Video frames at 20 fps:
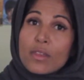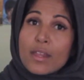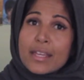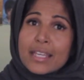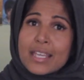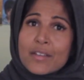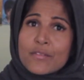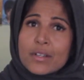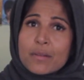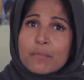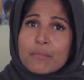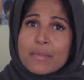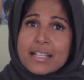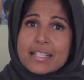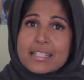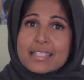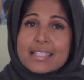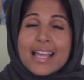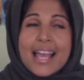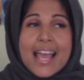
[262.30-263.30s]
Give it a
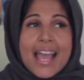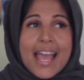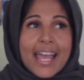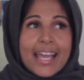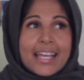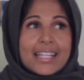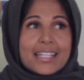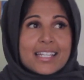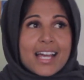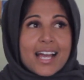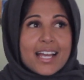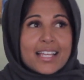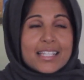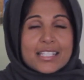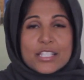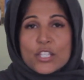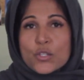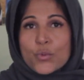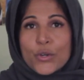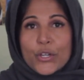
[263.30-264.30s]
mix, and
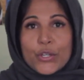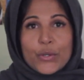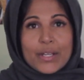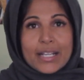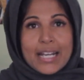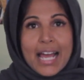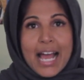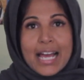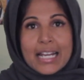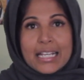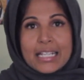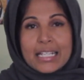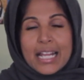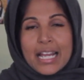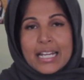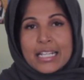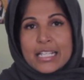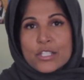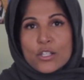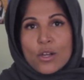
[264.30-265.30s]
this is where you can add in
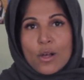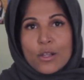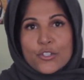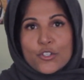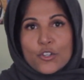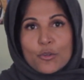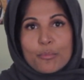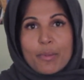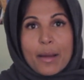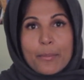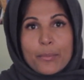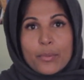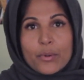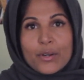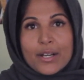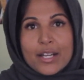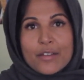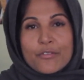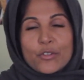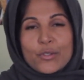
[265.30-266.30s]
any salt or pepper.
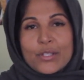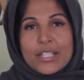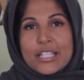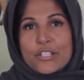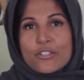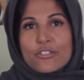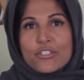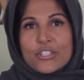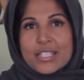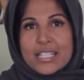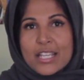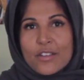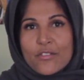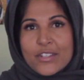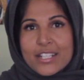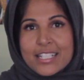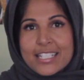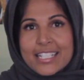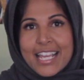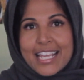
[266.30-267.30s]
If you need to, just give it
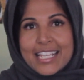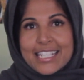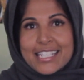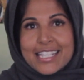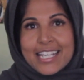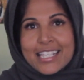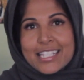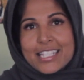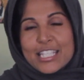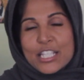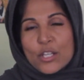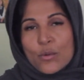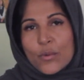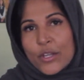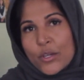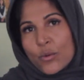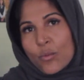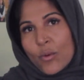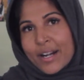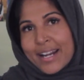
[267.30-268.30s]
a taste and see what
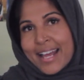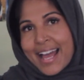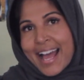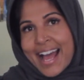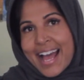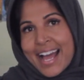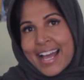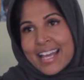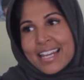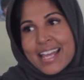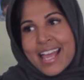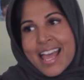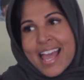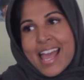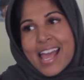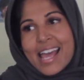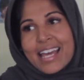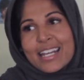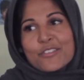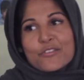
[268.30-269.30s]
you want to add.
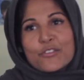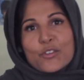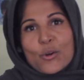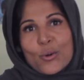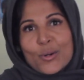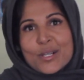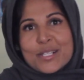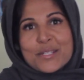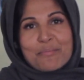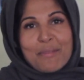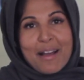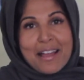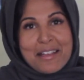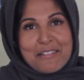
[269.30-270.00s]
And of course, my